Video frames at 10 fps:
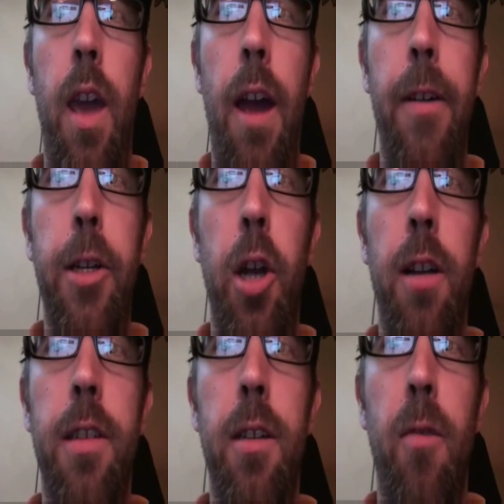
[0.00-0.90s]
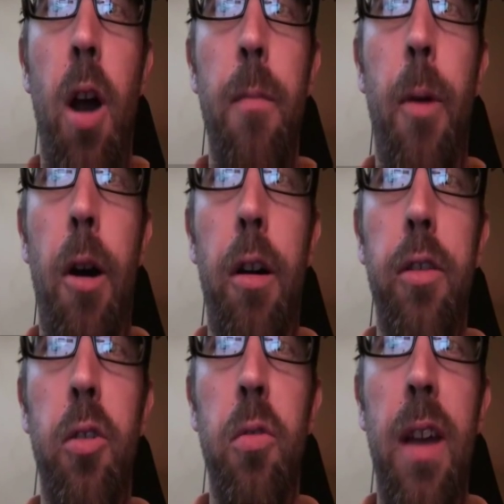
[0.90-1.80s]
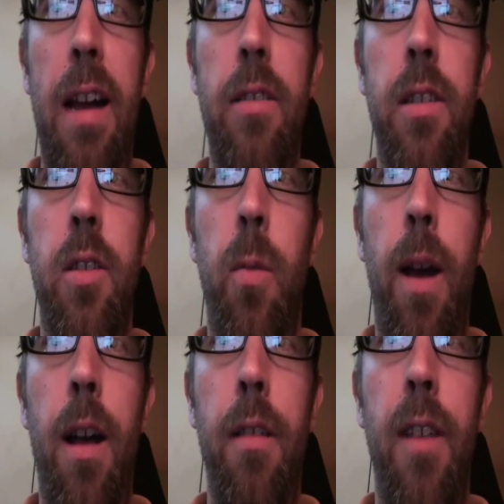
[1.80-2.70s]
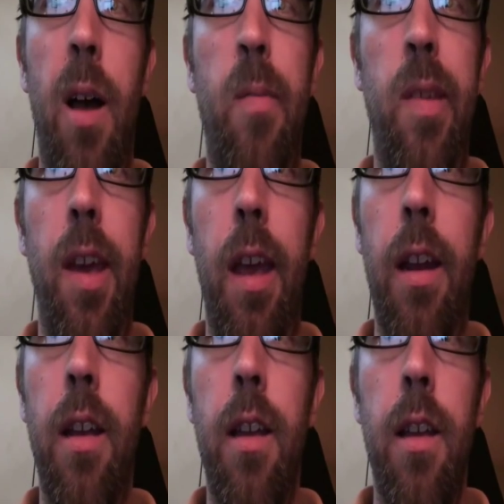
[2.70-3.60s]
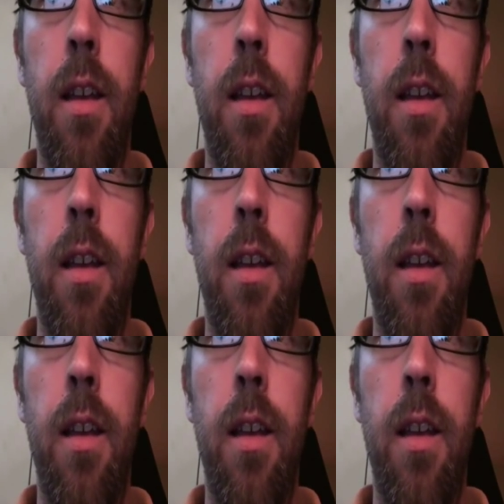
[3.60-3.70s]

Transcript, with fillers: Gary Johnson, Ron Paul 2012 update.